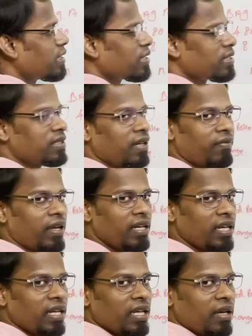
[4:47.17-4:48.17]

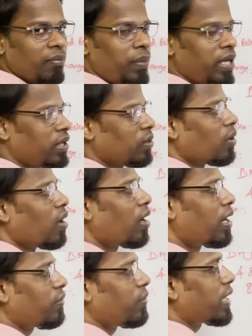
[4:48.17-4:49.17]
7 BU,
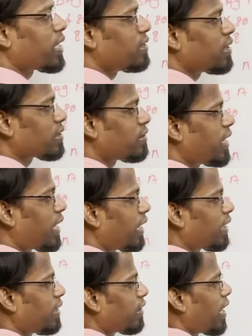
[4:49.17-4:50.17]
or we can just
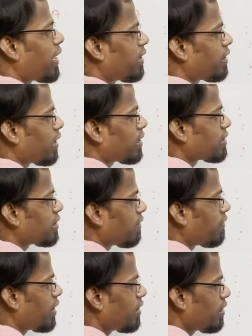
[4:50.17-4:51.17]
directly write it as
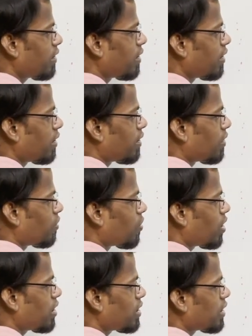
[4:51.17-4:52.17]
7
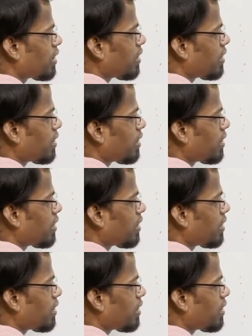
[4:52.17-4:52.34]
what?